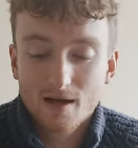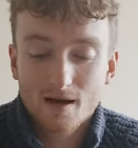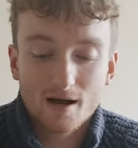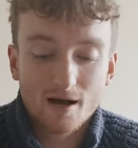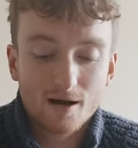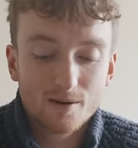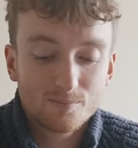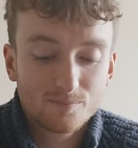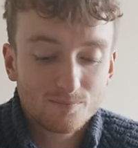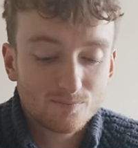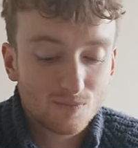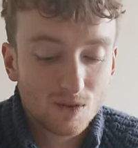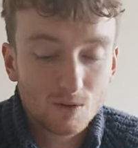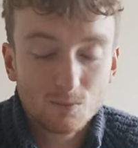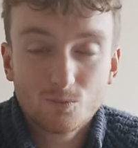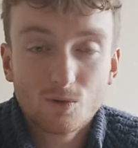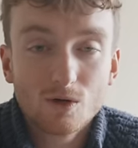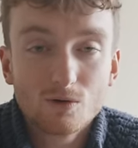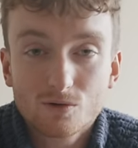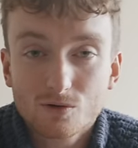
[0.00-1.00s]
uh,
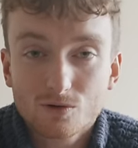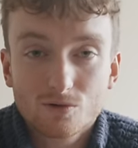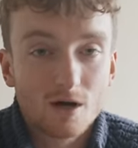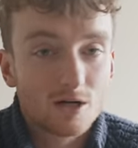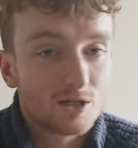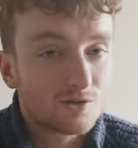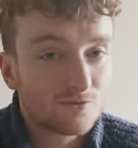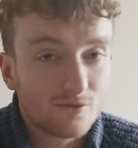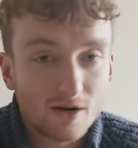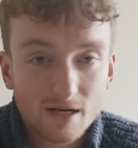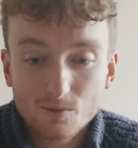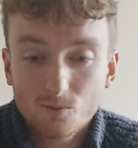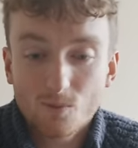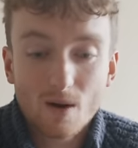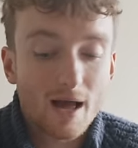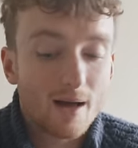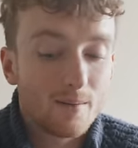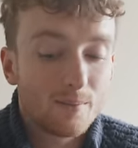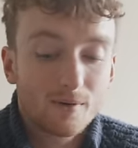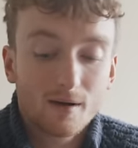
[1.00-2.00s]
Will Crudge, Freddie
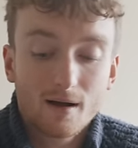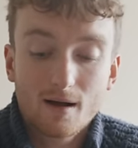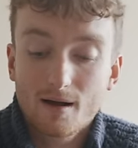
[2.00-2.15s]
Webb.